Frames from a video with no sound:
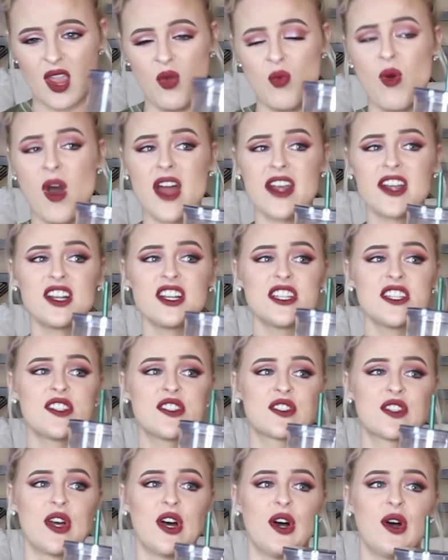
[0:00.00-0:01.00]
Water is
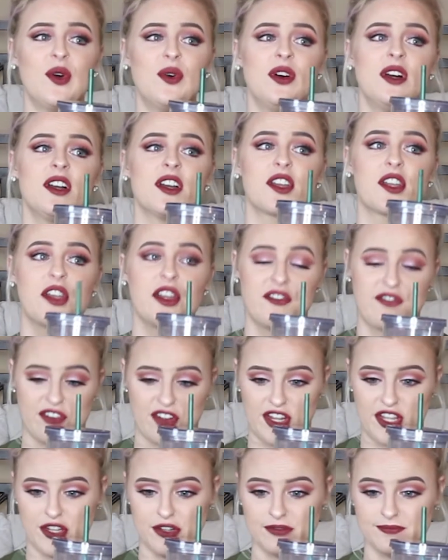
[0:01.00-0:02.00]
so good
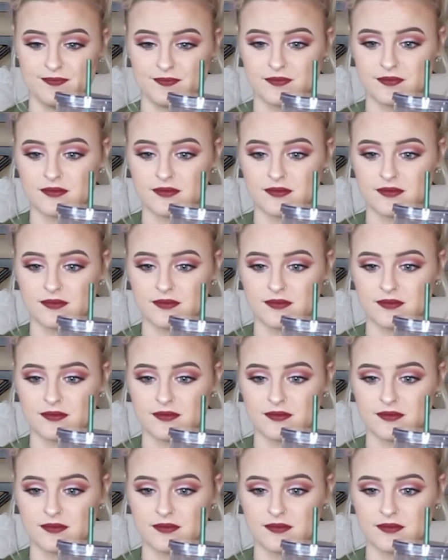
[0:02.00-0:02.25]
for you.